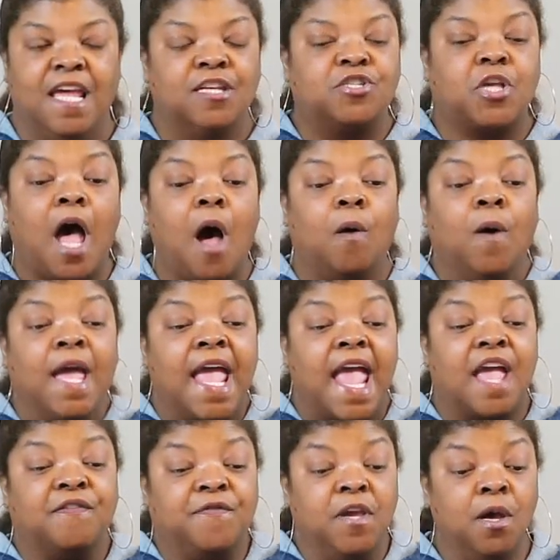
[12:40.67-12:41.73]
So
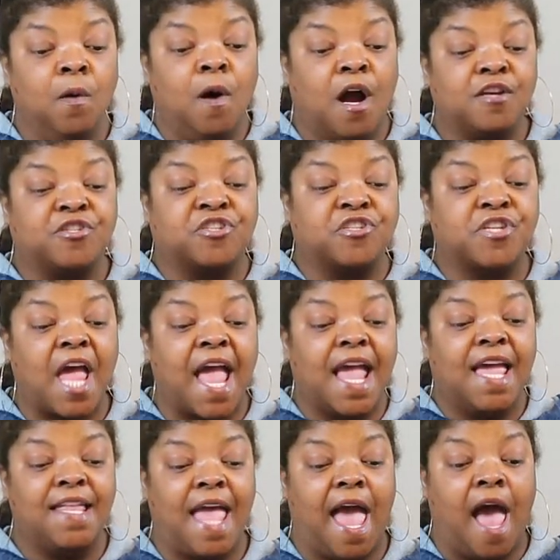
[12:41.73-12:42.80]
if you are
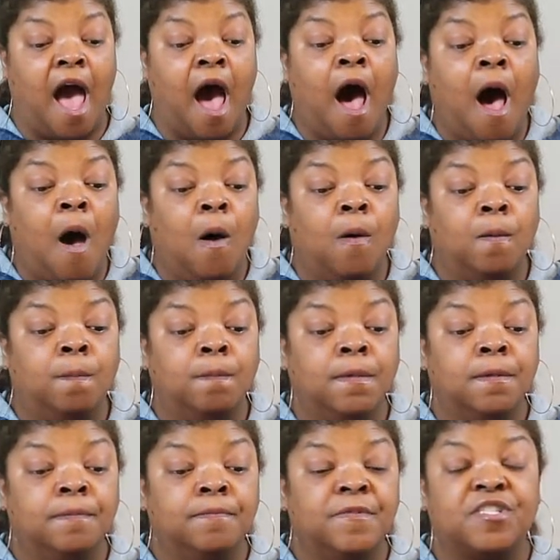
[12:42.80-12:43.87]
staying at home,
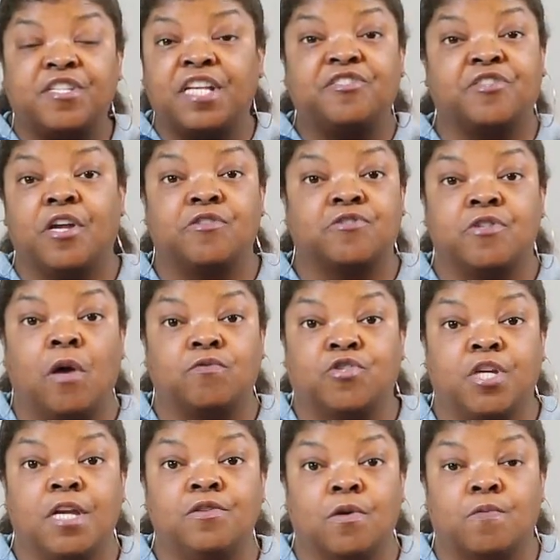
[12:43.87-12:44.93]
since there's no
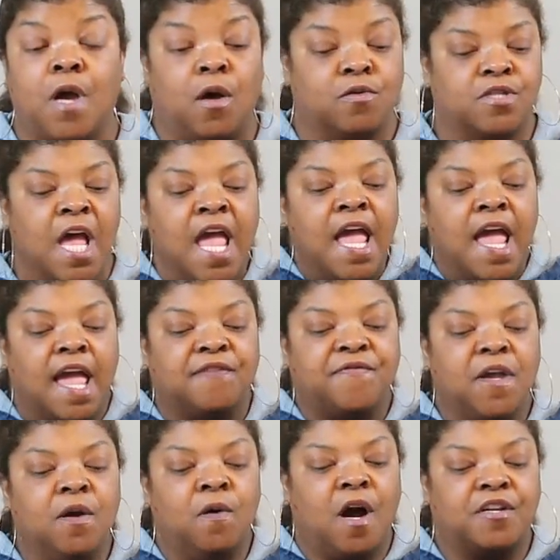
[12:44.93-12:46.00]
gender roles, if
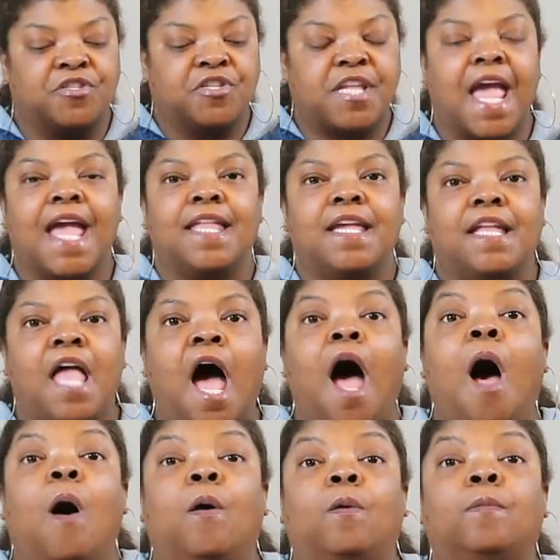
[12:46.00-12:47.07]
you are staying at
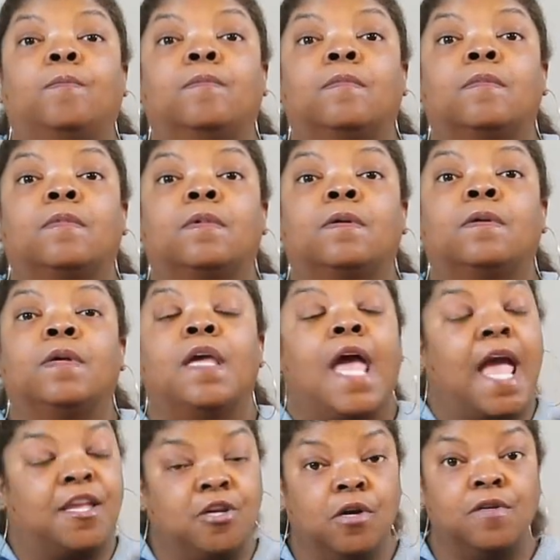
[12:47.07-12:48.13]
home
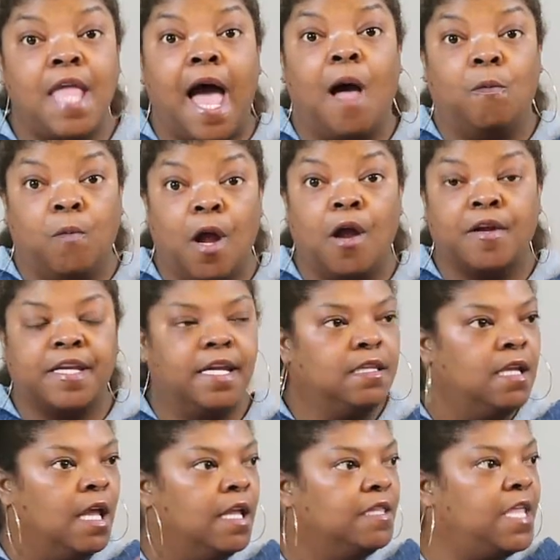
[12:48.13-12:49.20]
and you're not
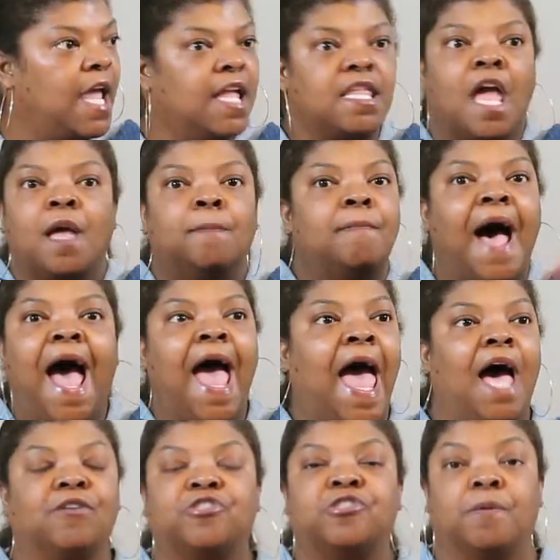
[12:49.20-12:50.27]
working, then my
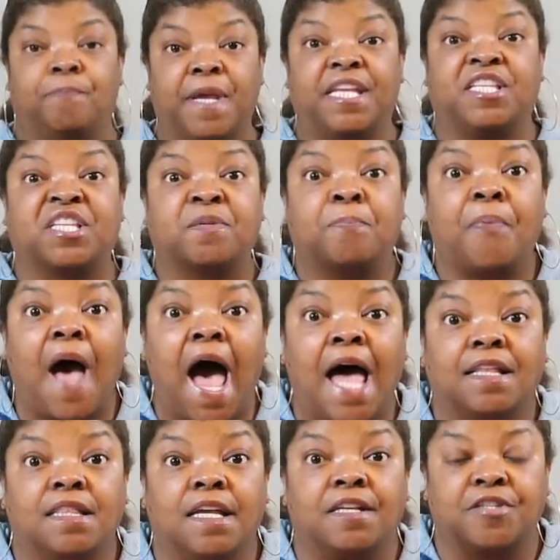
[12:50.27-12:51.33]
house should be
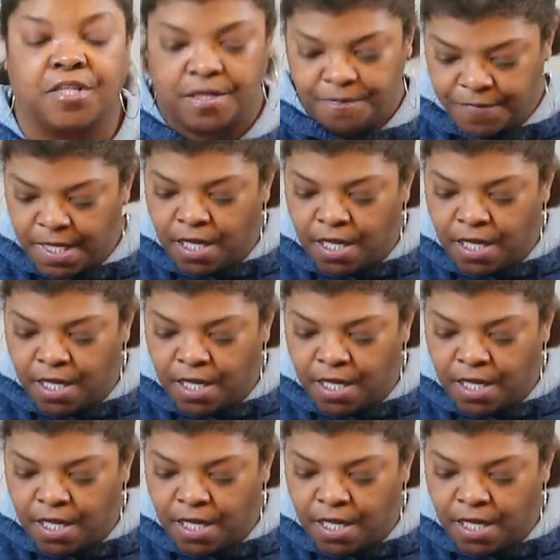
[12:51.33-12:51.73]
spotless.